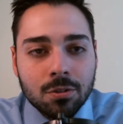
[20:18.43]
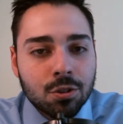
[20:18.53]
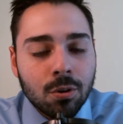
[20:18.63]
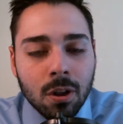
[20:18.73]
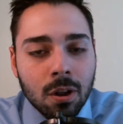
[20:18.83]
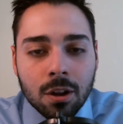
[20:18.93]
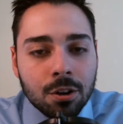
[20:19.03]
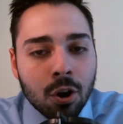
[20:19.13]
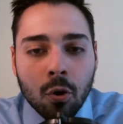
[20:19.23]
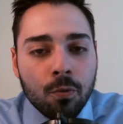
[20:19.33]
So,
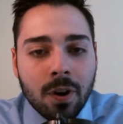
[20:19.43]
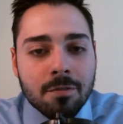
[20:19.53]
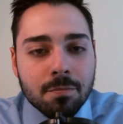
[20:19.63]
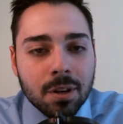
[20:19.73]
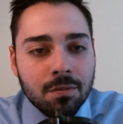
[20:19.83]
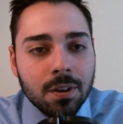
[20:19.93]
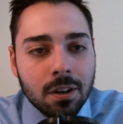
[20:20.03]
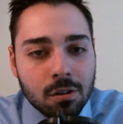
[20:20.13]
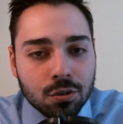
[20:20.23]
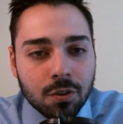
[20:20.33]
no 5-minute
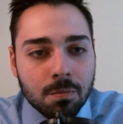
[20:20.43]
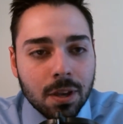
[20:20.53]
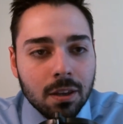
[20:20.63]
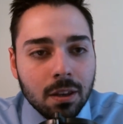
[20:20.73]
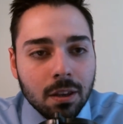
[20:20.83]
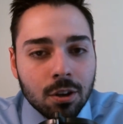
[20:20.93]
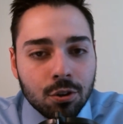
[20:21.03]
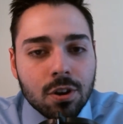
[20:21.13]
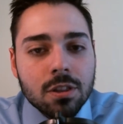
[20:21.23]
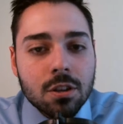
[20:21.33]
videos for me.
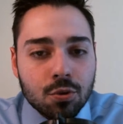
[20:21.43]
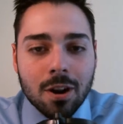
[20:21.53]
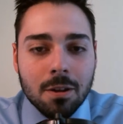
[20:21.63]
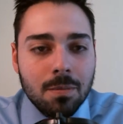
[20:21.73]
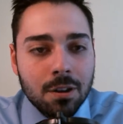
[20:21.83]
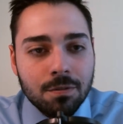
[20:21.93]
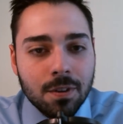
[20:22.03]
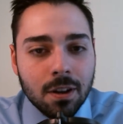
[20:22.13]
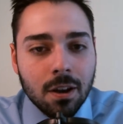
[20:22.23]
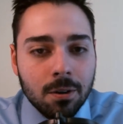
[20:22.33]
You get the 20-minute
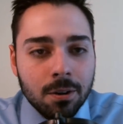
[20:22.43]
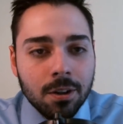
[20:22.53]
video.